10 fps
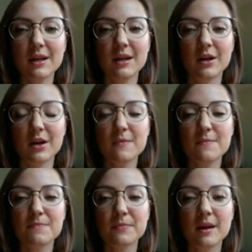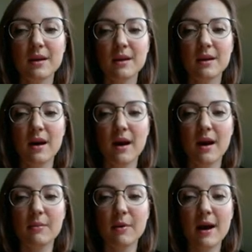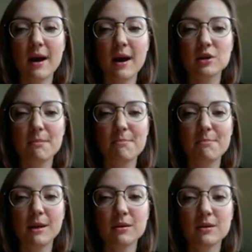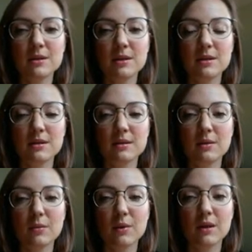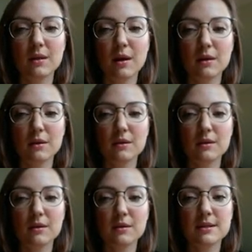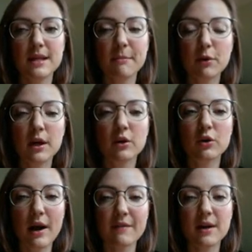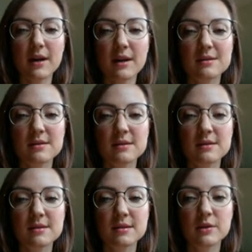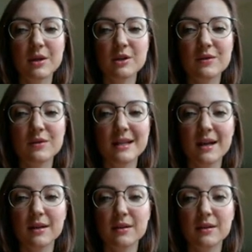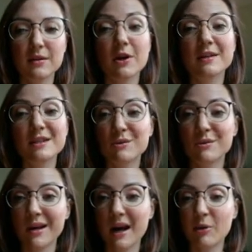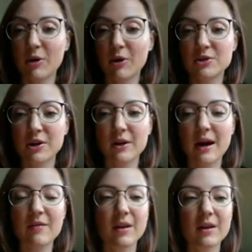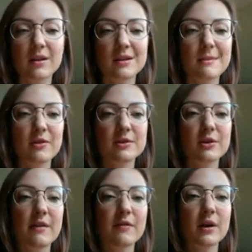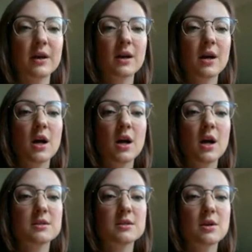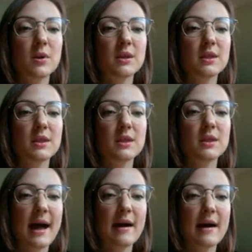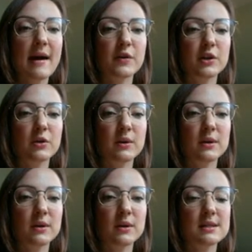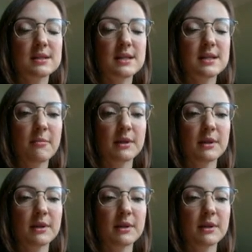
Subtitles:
here, are actually built with separate graphics. So each of these, these 3 eyeballs are a graphic, this mouth is a graphic. So what they have for you in these templates